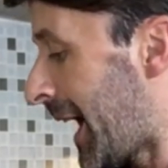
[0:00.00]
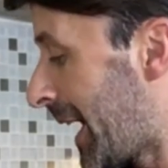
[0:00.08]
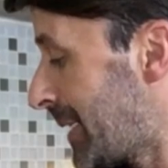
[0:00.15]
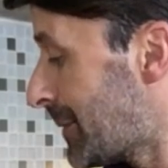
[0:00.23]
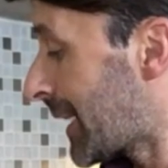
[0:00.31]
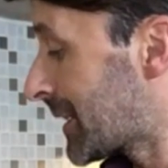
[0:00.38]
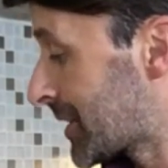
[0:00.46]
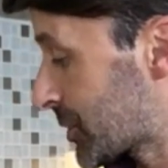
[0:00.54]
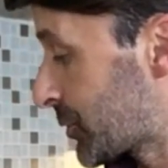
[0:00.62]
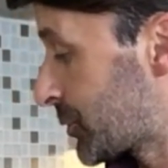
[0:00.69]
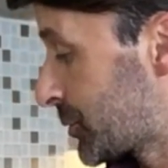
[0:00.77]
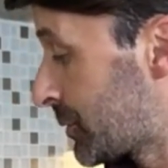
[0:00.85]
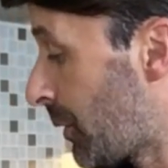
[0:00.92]
I managed
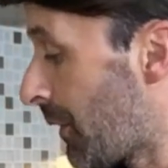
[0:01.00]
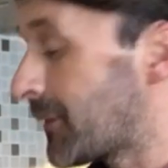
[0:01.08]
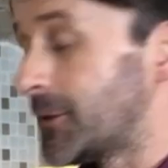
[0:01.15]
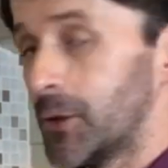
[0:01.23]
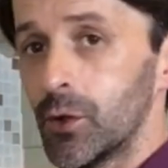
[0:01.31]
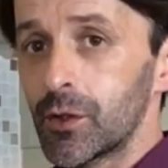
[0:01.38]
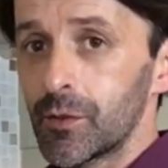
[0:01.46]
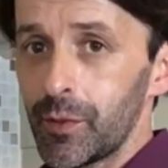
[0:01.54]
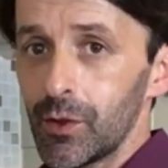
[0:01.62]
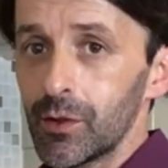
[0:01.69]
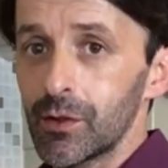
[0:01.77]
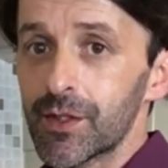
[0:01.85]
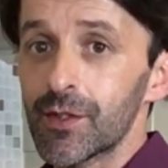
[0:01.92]
to do four balls.